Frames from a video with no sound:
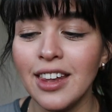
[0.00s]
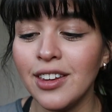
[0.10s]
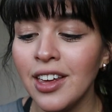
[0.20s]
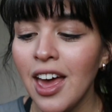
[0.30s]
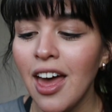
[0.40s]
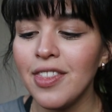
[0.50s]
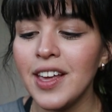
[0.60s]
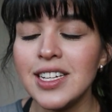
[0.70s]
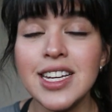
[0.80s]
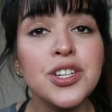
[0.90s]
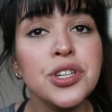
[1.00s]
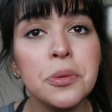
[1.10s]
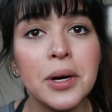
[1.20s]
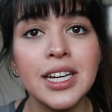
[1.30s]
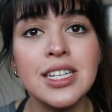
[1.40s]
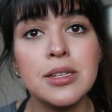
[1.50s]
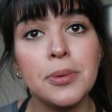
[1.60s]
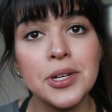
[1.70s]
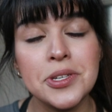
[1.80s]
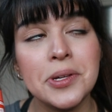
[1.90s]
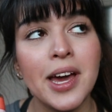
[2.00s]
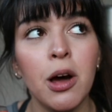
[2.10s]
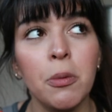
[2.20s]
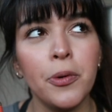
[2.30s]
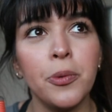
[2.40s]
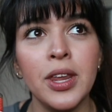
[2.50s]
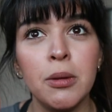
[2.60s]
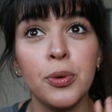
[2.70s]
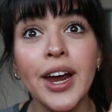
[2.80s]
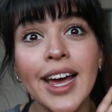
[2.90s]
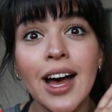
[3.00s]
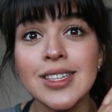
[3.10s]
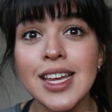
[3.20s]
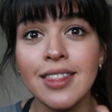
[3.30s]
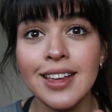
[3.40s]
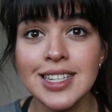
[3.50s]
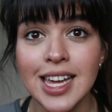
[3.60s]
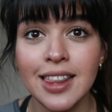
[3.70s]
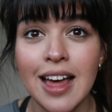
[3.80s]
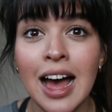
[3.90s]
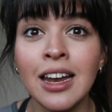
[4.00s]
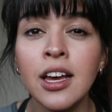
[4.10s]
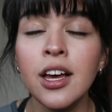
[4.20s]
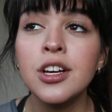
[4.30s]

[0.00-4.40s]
And the tea tree one is supposed to help with breakouts and things like that.